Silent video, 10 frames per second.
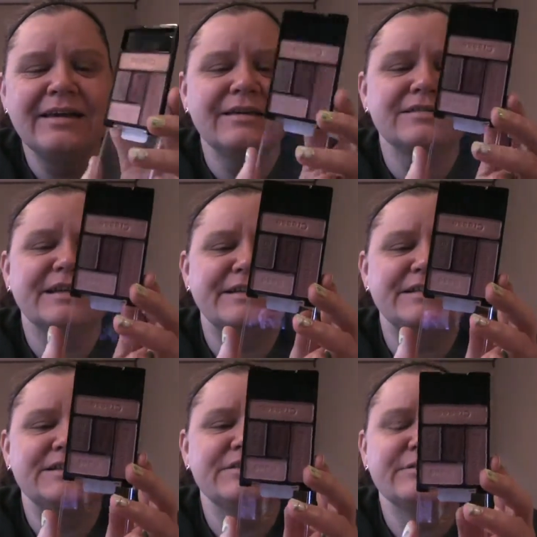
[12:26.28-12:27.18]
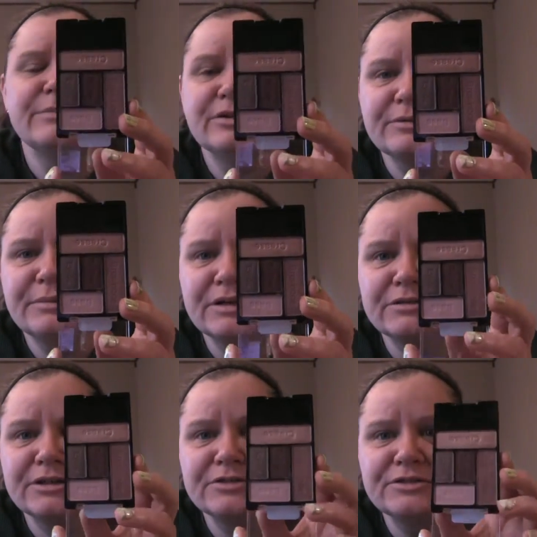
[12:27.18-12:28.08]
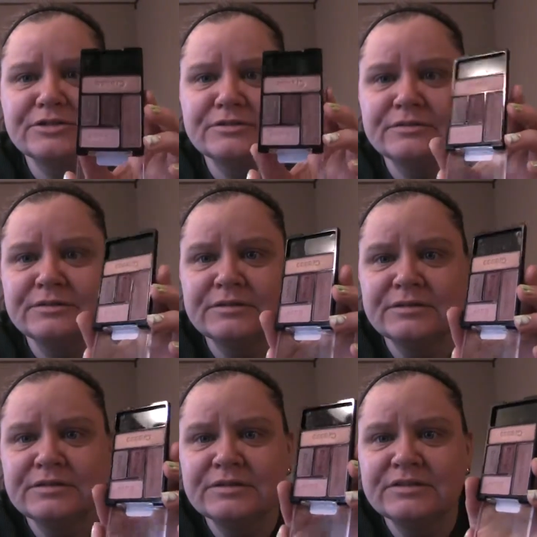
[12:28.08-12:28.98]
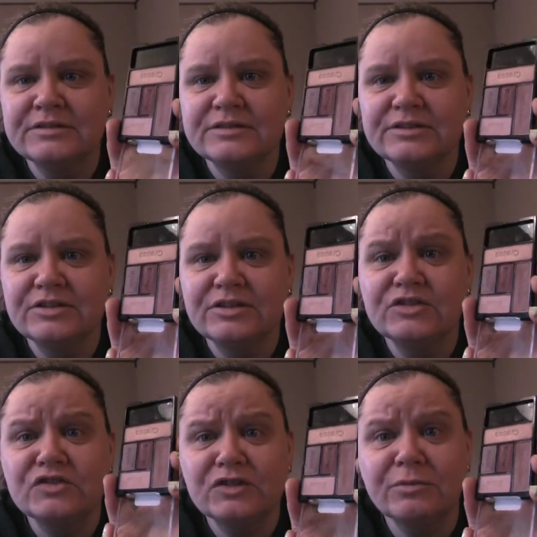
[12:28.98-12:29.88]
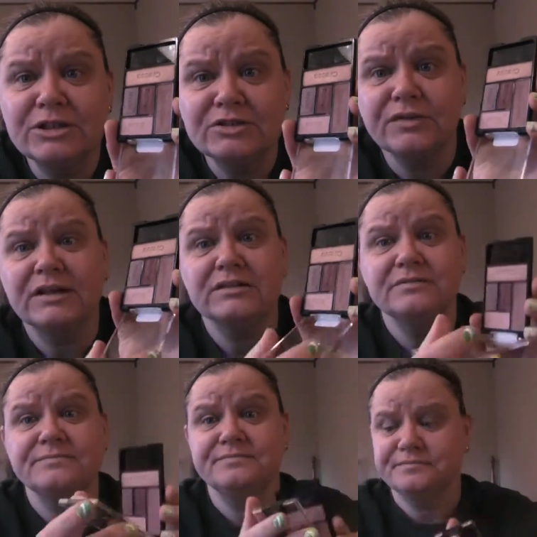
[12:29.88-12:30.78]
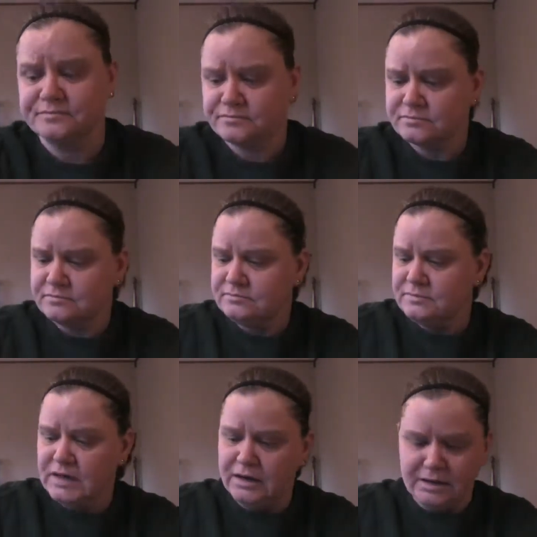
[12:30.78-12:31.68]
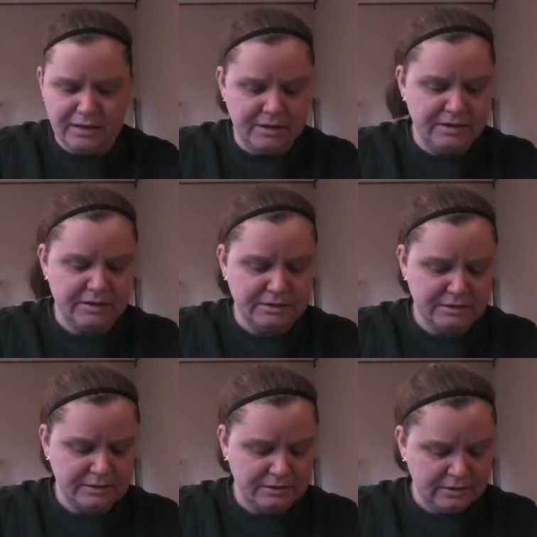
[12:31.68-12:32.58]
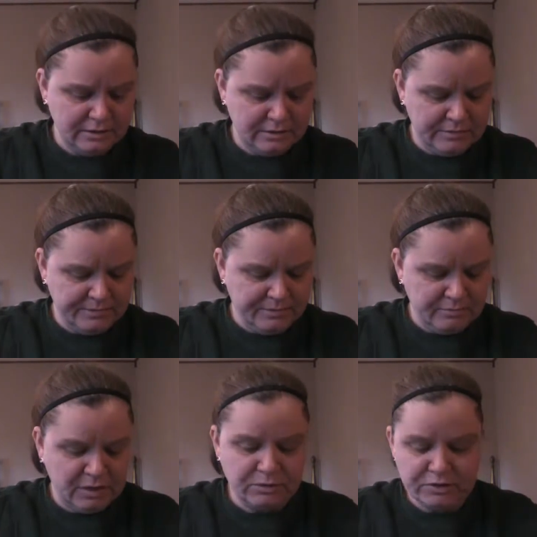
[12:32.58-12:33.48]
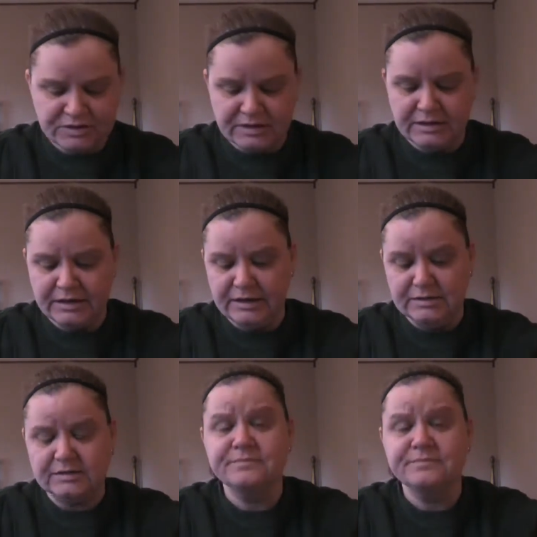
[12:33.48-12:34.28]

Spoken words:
So this is Smoke and Melrose. So much fun. And Melrose at Night.